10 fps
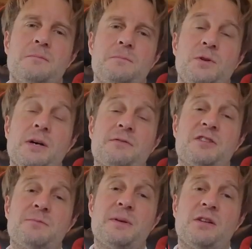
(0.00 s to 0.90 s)
You'd have
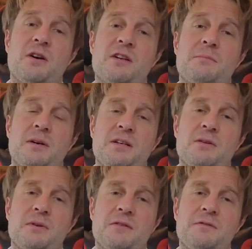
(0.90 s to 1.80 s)
to spend a lot of money
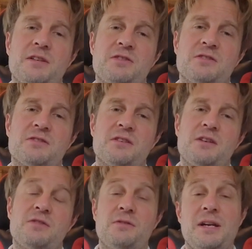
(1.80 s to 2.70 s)
on renovations
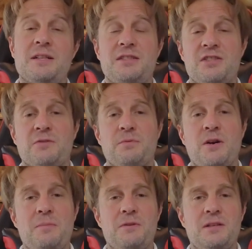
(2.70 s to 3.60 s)
to get such a
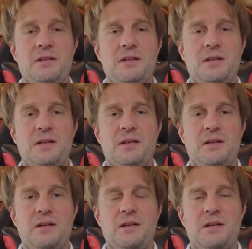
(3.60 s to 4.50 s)
property
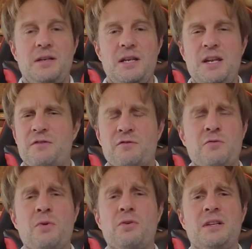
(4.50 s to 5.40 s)
even
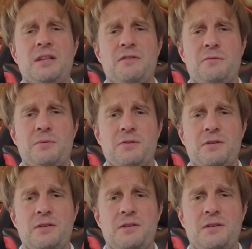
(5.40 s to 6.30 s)
remotely livable
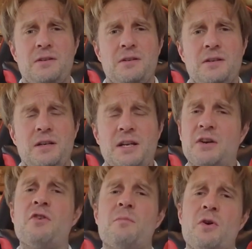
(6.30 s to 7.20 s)
in
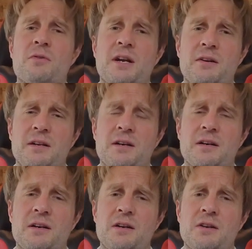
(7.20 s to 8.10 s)
a remote area
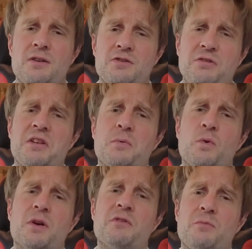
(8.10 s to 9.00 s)
so you can
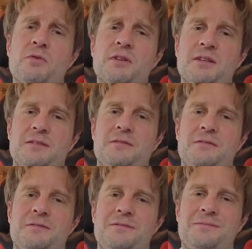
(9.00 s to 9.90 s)
work remotely.
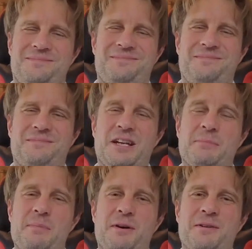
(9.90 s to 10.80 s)
Like
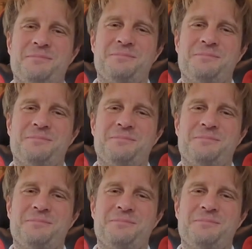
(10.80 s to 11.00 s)
my pun?